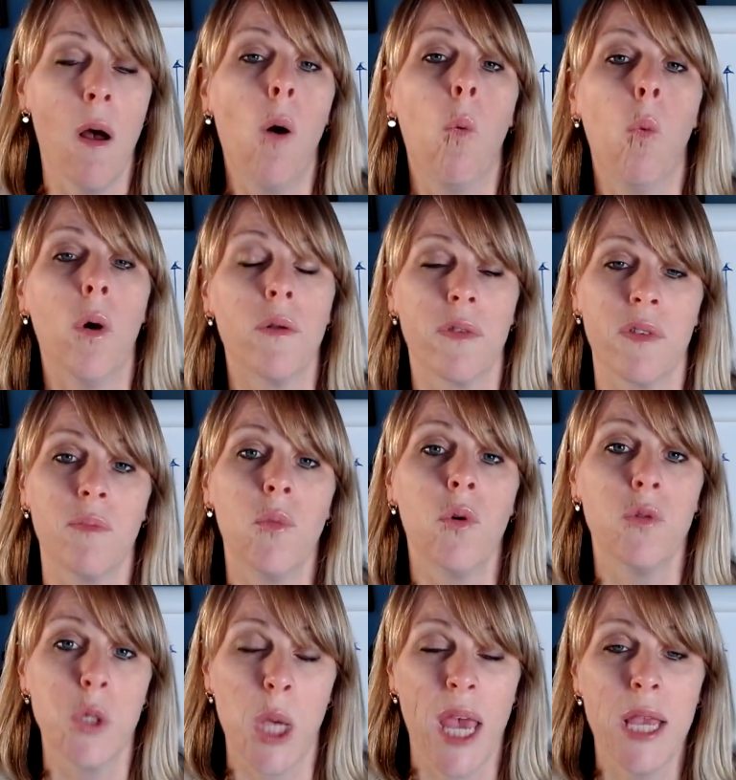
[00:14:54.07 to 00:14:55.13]
what small
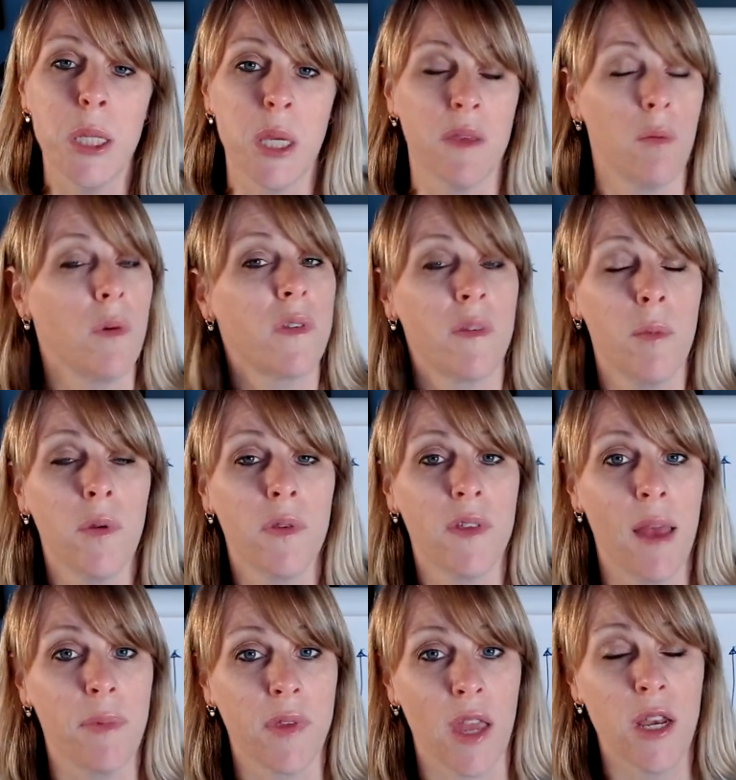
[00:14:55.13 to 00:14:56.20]
changes, what small
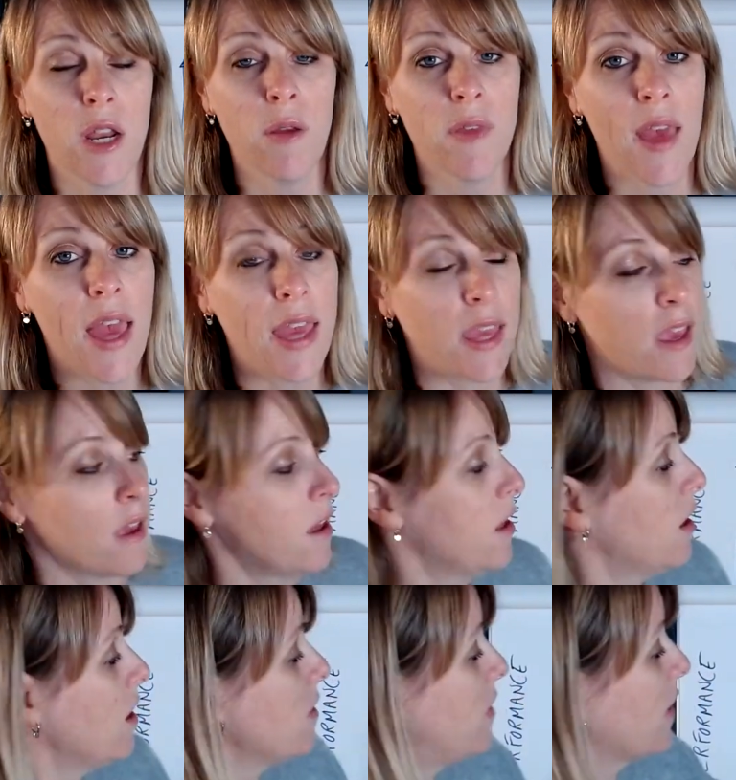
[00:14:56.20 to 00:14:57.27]
steps can you take
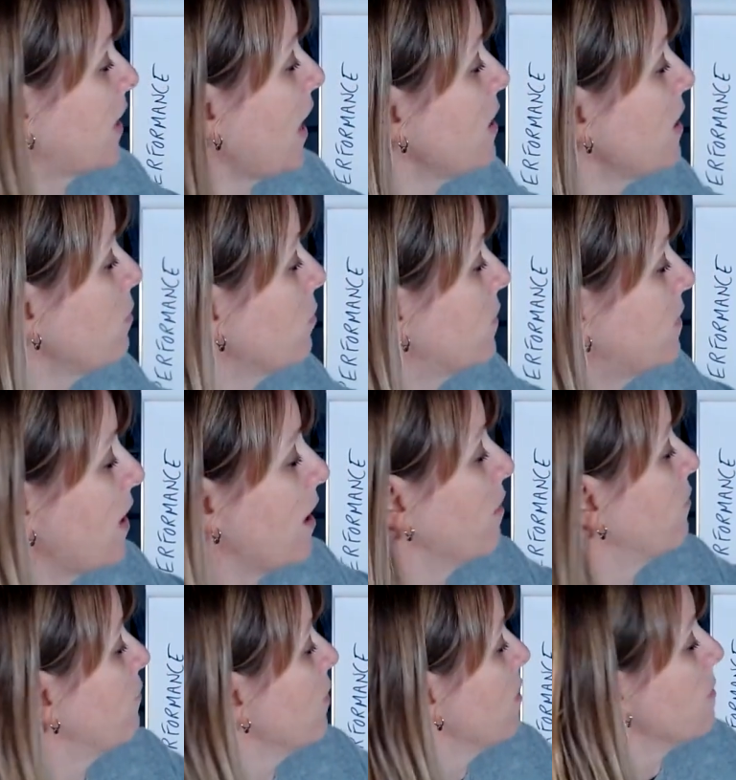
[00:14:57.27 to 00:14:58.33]
to get
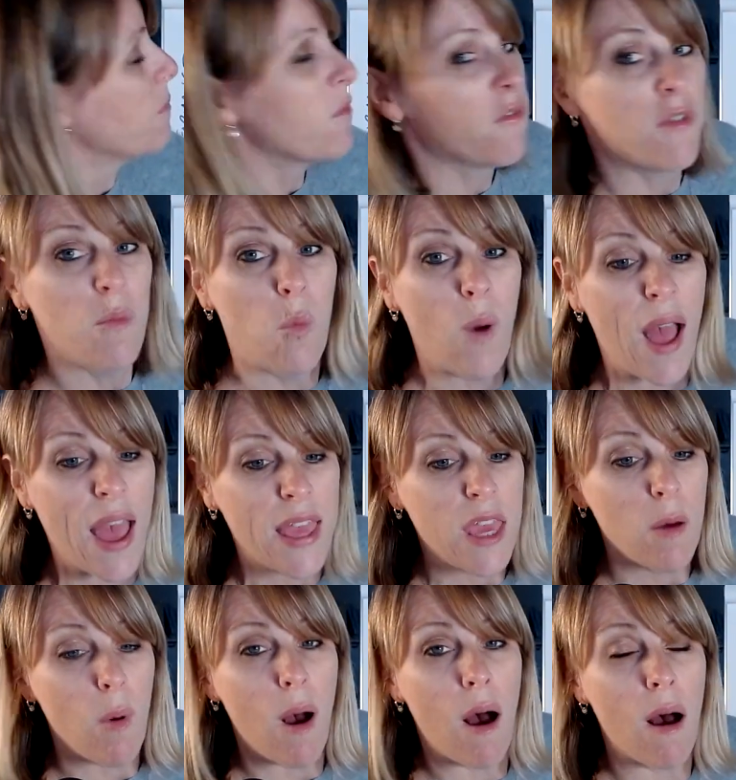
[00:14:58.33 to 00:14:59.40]
yourself from where
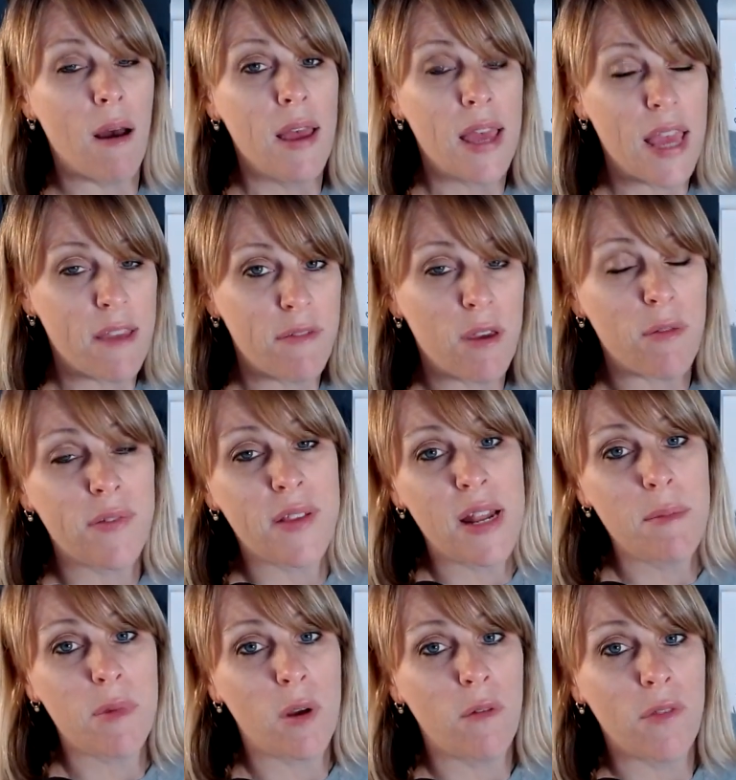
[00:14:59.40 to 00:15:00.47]
you are, if you've
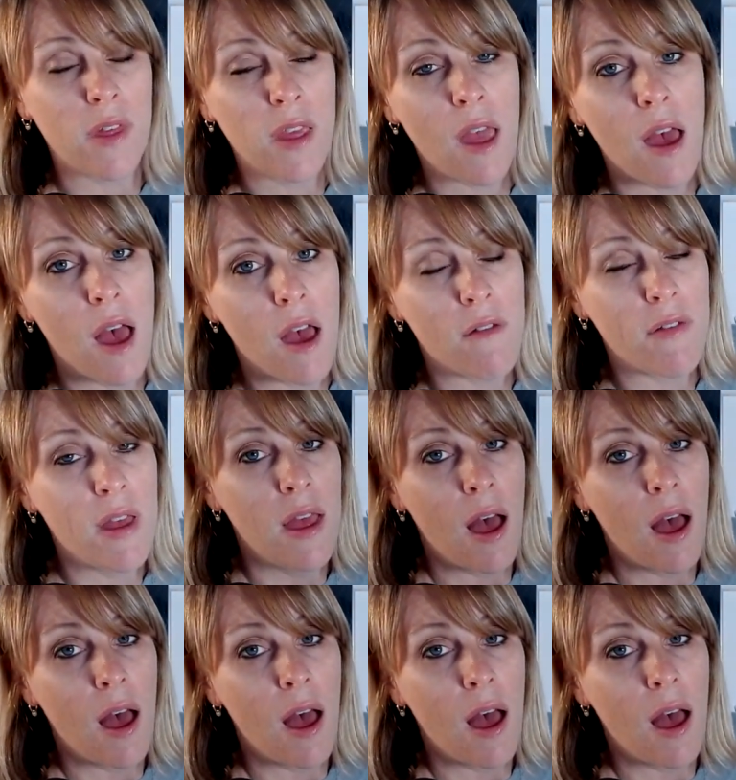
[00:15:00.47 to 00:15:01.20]
slipped off the curve